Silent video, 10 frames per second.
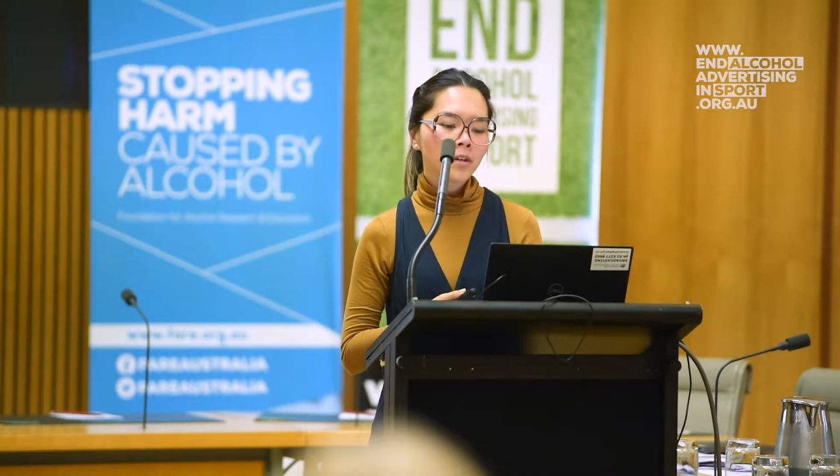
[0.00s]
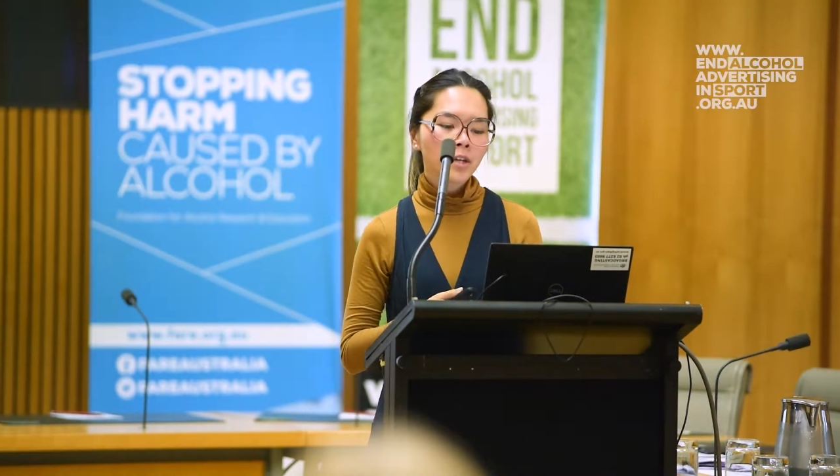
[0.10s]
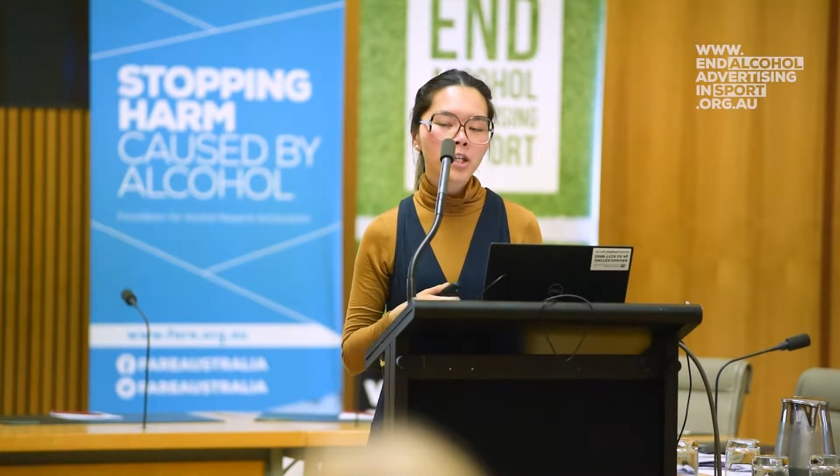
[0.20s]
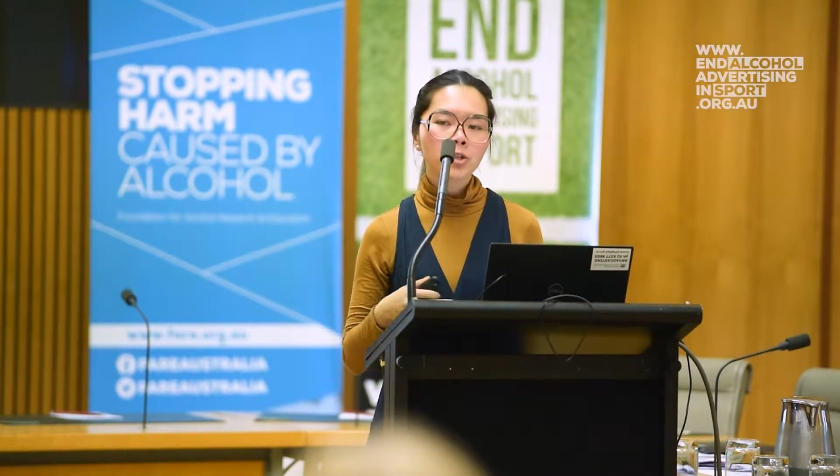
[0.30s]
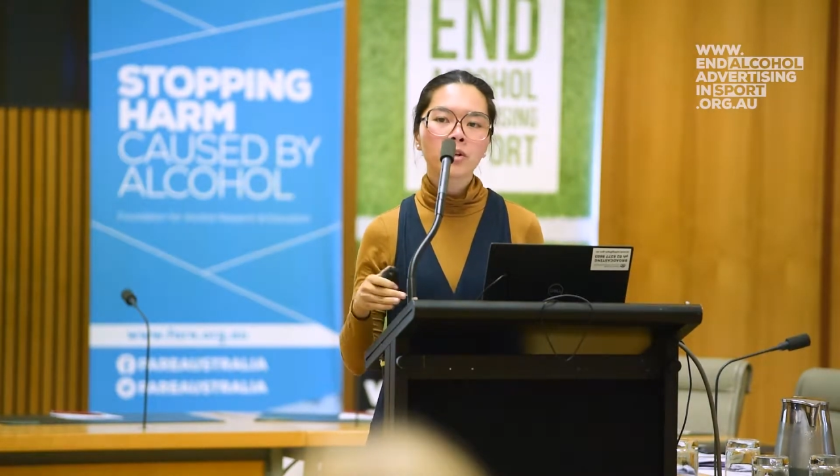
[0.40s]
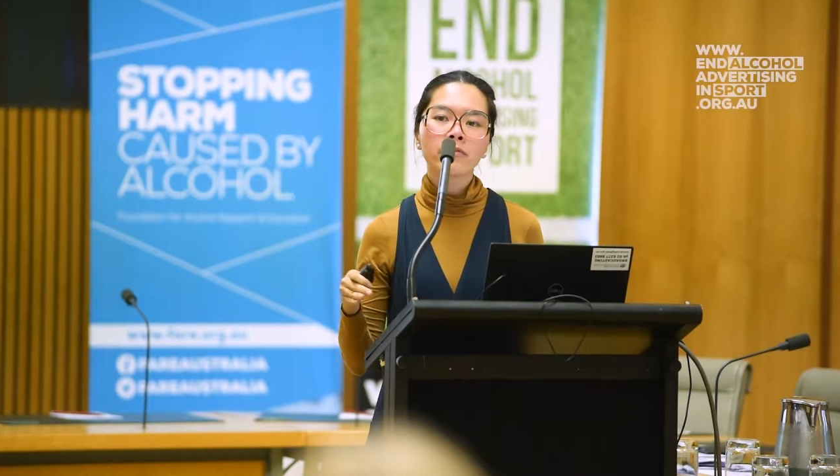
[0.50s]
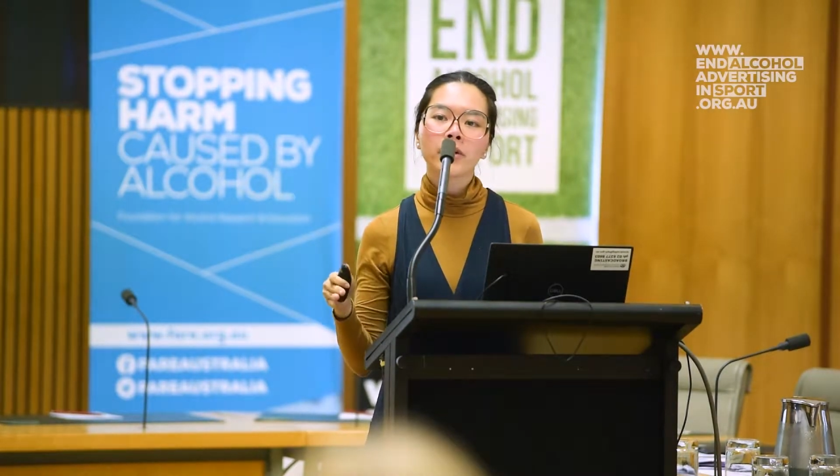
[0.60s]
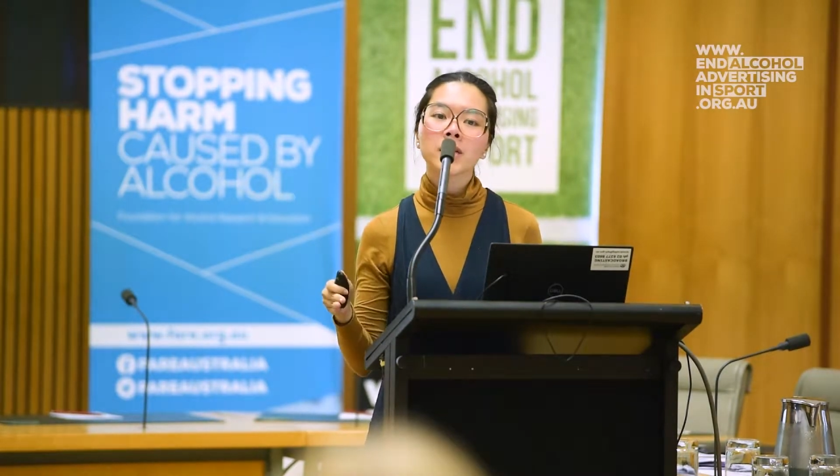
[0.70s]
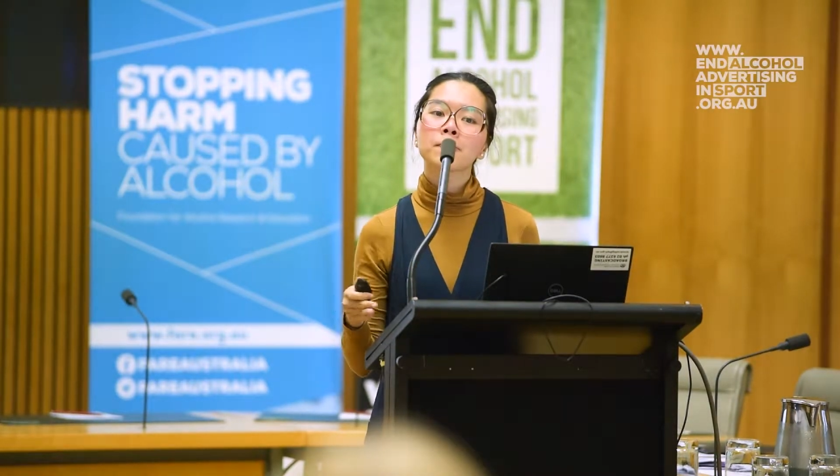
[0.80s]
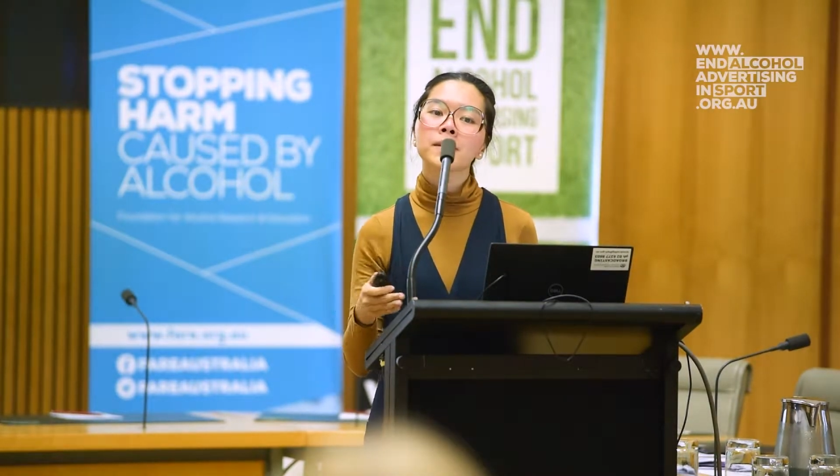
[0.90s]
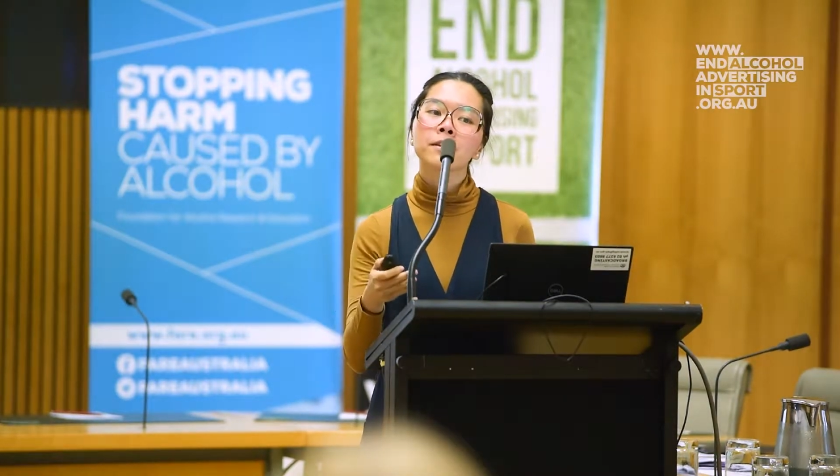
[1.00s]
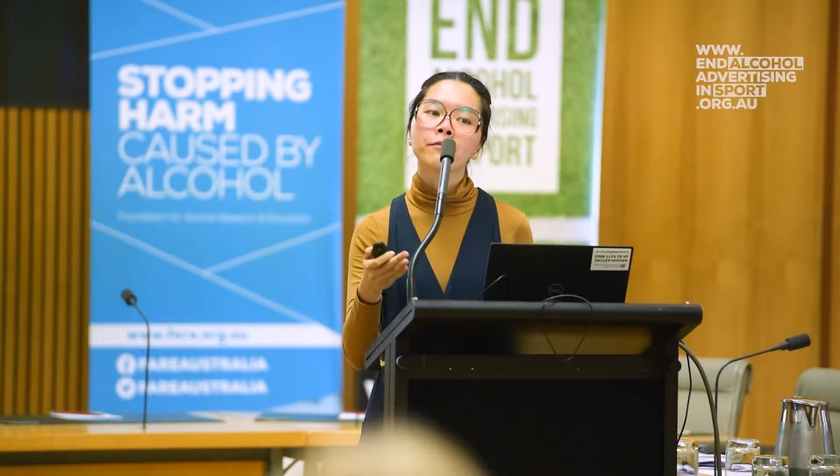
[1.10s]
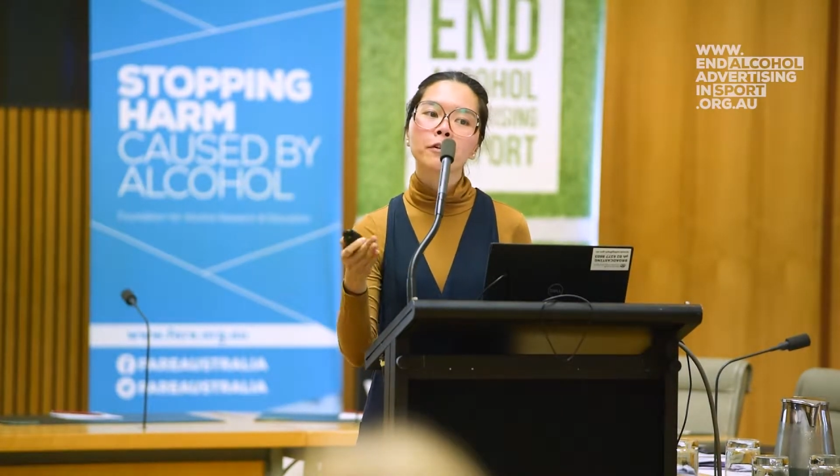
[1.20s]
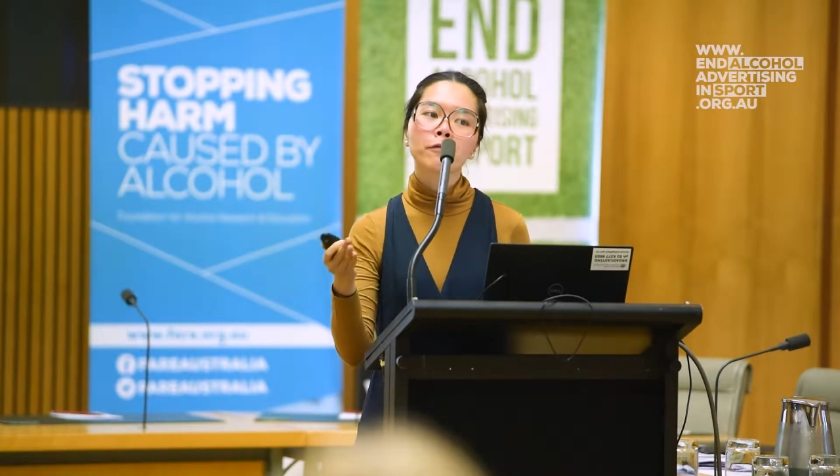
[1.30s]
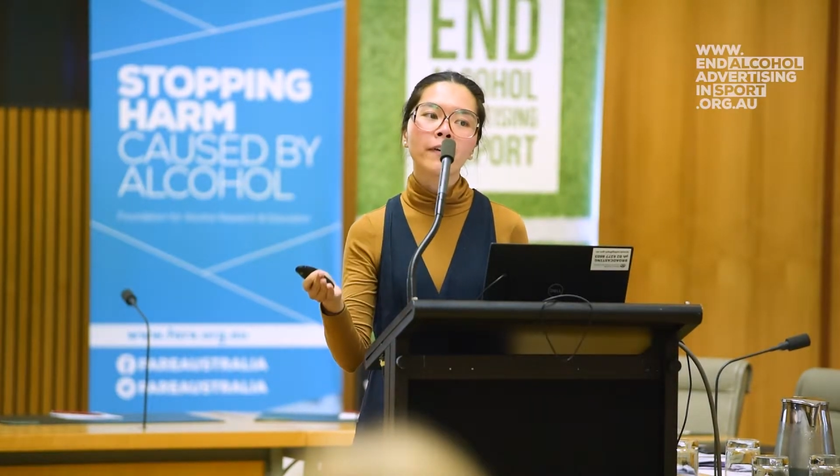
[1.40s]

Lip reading: into a very specific